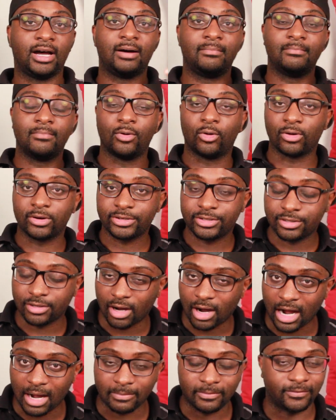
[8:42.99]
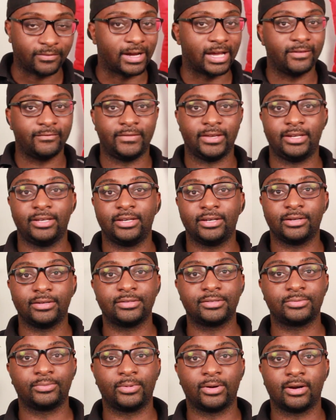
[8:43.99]
more top 5
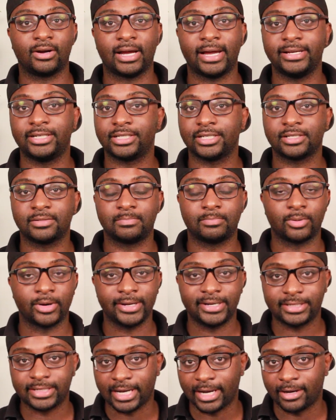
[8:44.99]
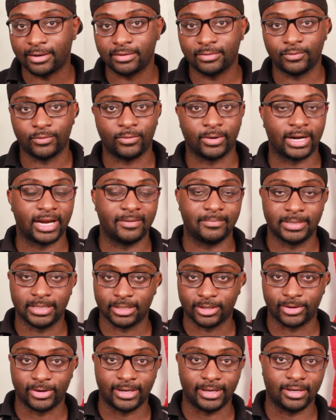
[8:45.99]
videos where I just break down what I've
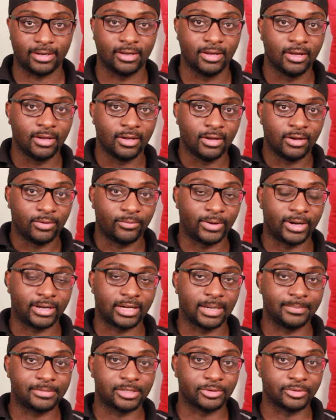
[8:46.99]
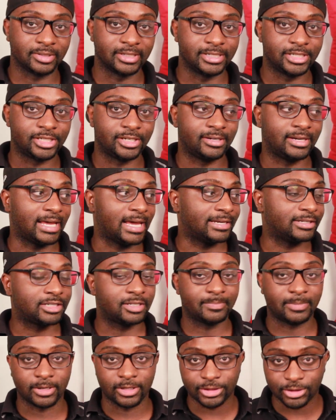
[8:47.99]
been learning when it comes to religion and
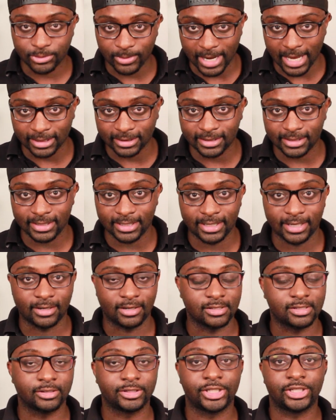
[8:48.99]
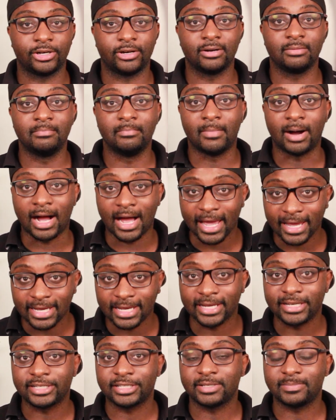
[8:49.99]
spirituality and also sharing my
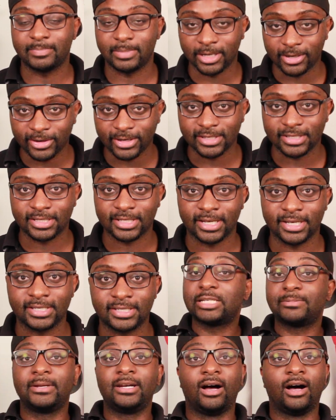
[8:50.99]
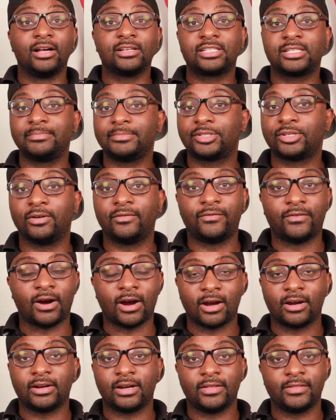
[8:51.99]
experiences. It's been awesome so
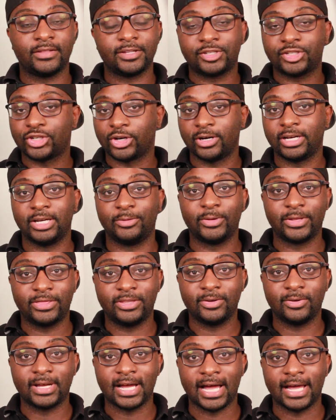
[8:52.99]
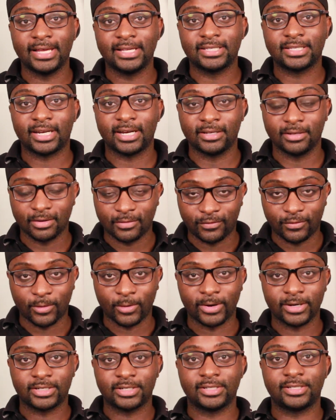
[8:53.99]
far, this journey with you guys, and I look
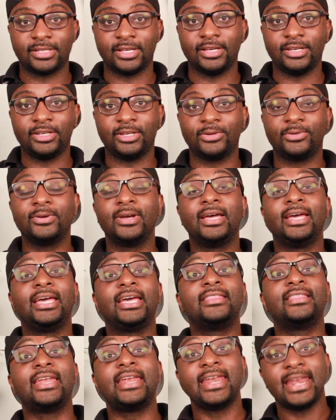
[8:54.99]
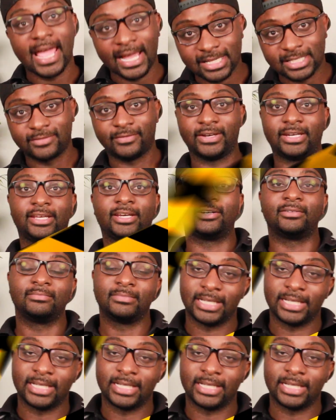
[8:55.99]
forward to seeing you in the next video.